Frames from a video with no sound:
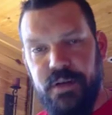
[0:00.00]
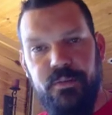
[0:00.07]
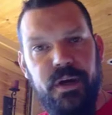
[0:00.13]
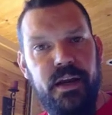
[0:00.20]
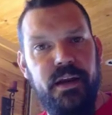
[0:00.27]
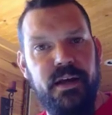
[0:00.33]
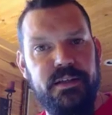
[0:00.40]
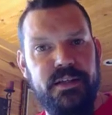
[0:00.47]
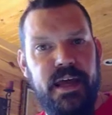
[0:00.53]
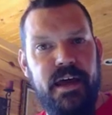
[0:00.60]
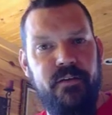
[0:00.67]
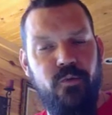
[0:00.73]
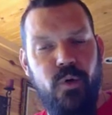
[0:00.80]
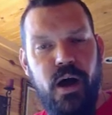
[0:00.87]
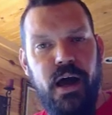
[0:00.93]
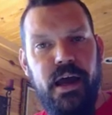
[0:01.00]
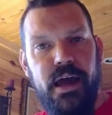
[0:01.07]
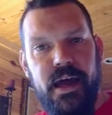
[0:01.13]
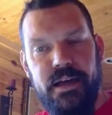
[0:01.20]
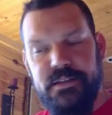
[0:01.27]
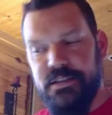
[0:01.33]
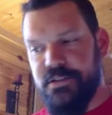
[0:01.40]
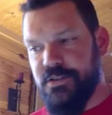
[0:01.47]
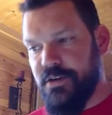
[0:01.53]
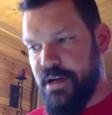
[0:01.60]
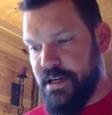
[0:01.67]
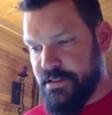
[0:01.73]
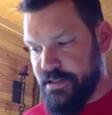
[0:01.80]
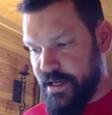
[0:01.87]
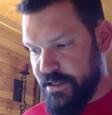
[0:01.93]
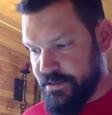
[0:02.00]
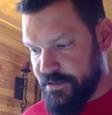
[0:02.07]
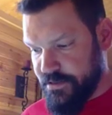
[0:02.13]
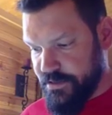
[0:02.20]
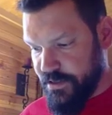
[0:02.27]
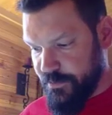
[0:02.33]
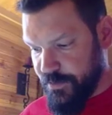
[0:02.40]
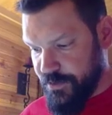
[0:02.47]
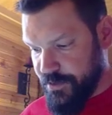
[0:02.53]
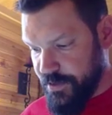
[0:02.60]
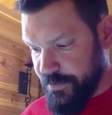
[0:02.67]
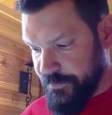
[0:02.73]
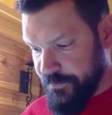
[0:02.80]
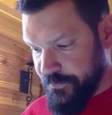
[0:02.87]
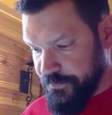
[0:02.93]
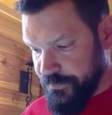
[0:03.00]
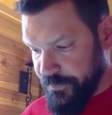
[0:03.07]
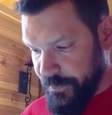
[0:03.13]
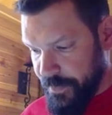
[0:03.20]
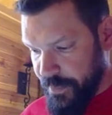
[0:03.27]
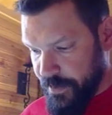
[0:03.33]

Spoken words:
symmetry, but it doesn't have y-axis or x-axis symmetry.